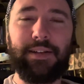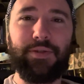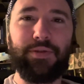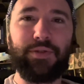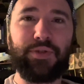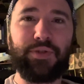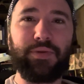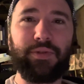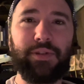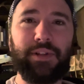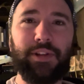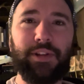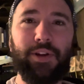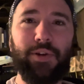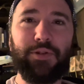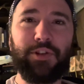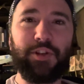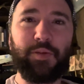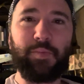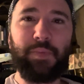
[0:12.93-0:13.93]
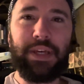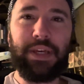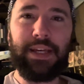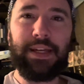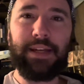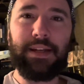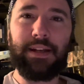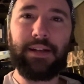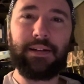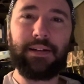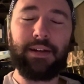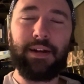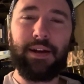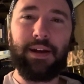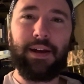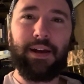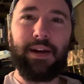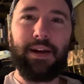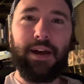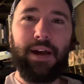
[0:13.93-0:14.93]
It was really low speed and
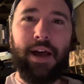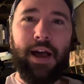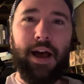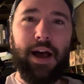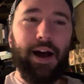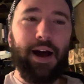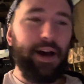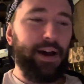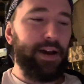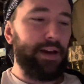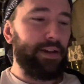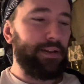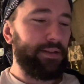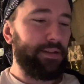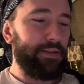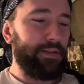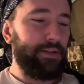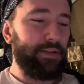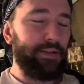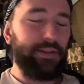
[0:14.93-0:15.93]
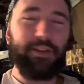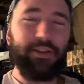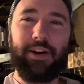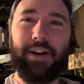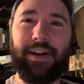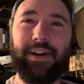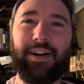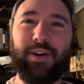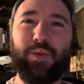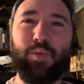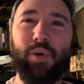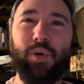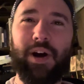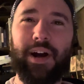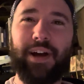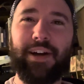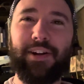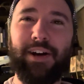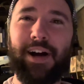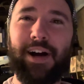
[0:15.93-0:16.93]
I thought I could
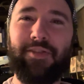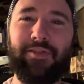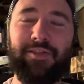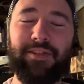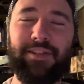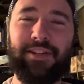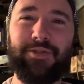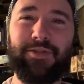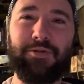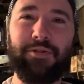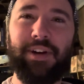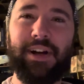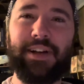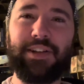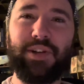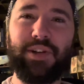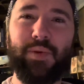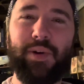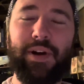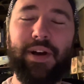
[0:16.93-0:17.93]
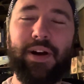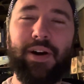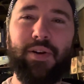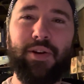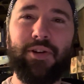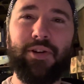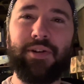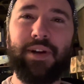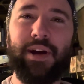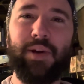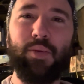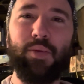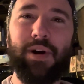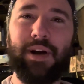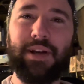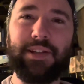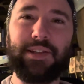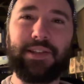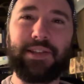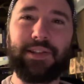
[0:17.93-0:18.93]
walk it off and didn't realize quite how hurt I
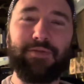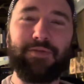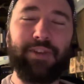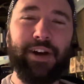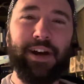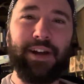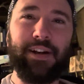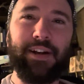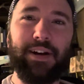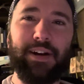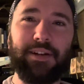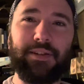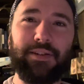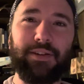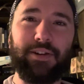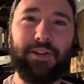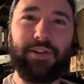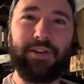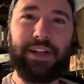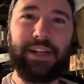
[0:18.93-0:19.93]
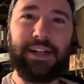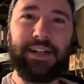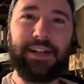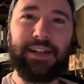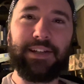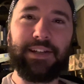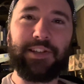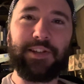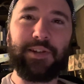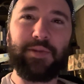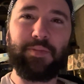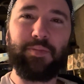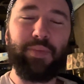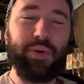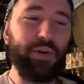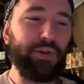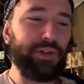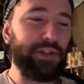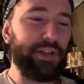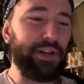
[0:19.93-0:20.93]
was. I've had herniated disc,
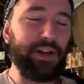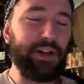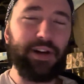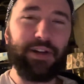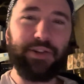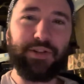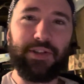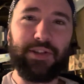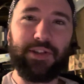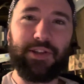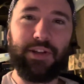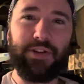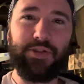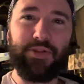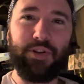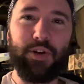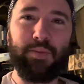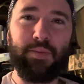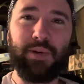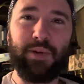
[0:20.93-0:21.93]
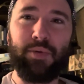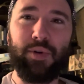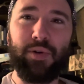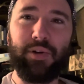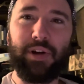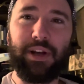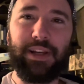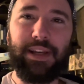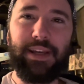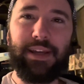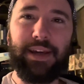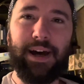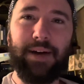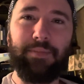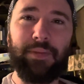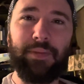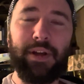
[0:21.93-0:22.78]
post-concussion syndrome, and a broken kneecap.